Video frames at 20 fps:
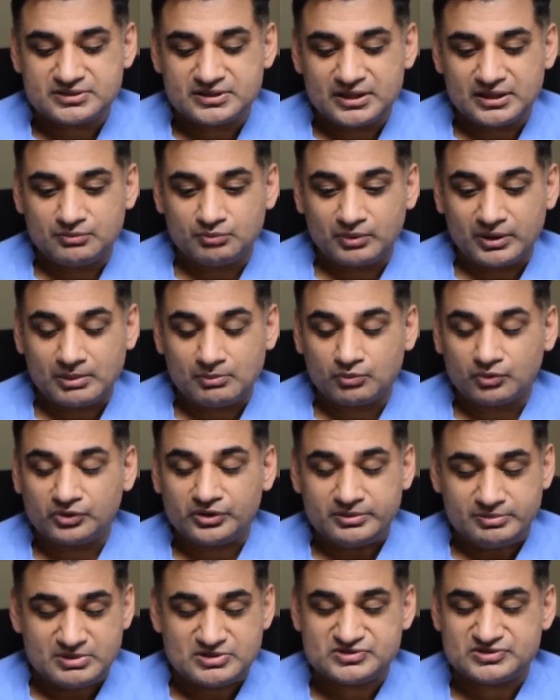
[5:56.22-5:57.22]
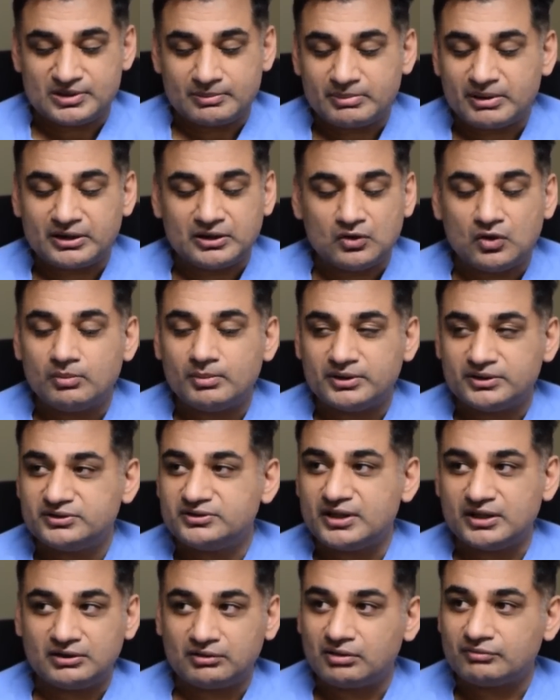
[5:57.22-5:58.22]
when I'm really busy, I'm getting home at
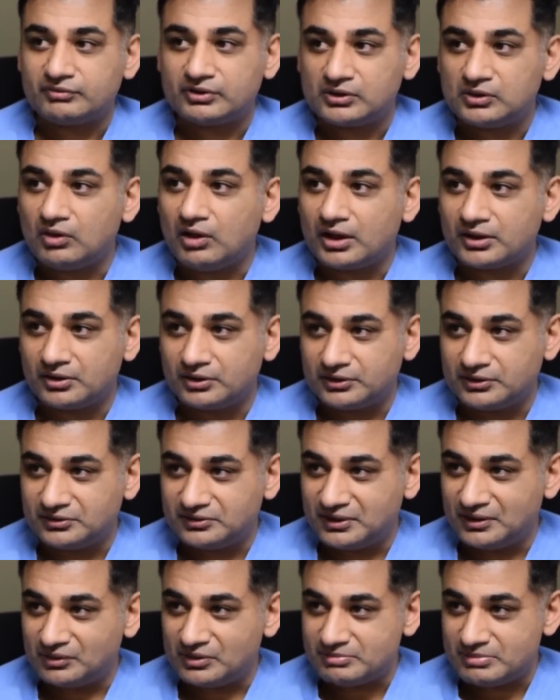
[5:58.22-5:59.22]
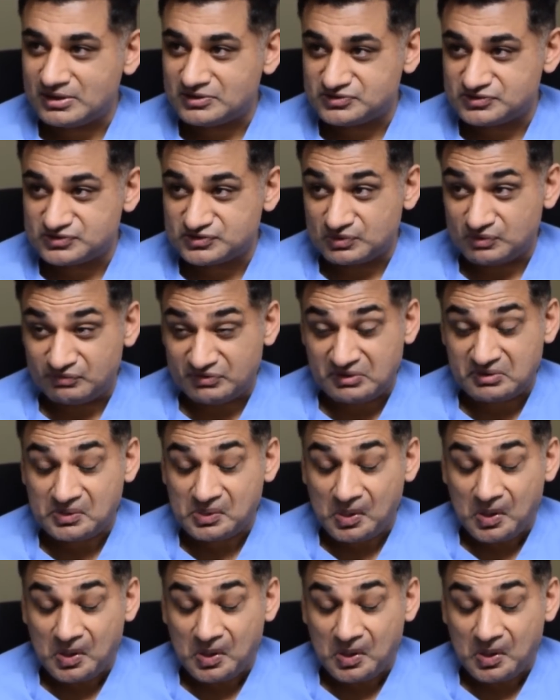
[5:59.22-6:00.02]
10, 11 o'clock on a daily basis. So very